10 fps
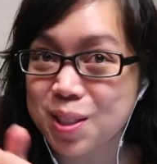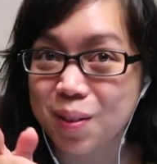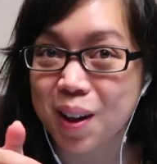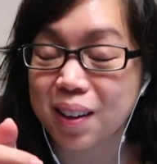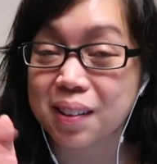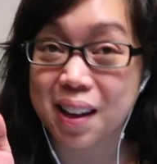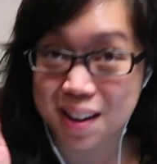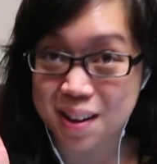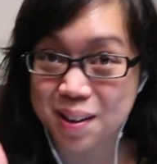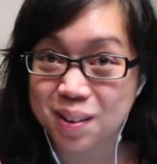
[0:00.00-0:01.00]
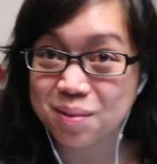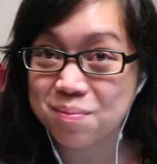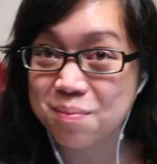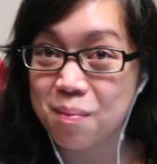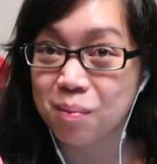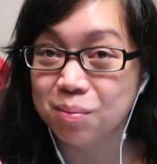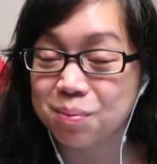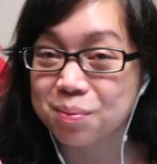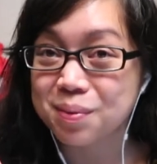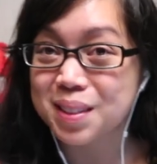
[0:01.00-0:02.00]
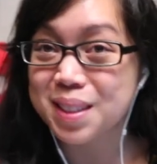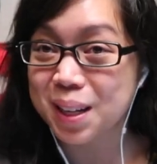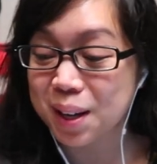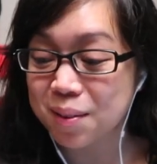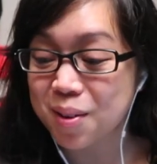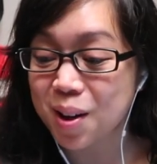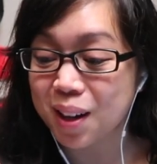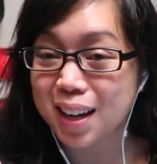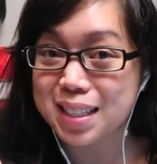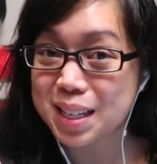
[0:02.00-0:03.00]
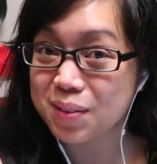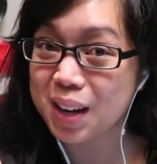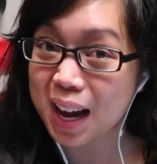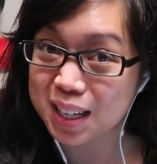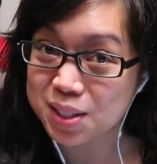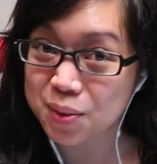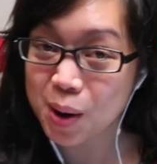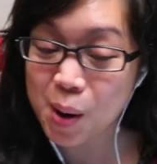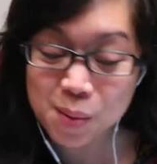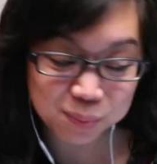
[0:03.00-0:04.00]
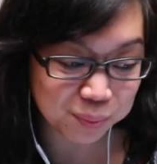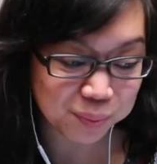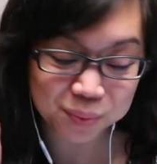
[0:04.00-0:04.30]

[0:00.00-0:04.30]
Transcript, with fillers: first of all, thank you. You're welcome. Second of all, I didn't ask for it.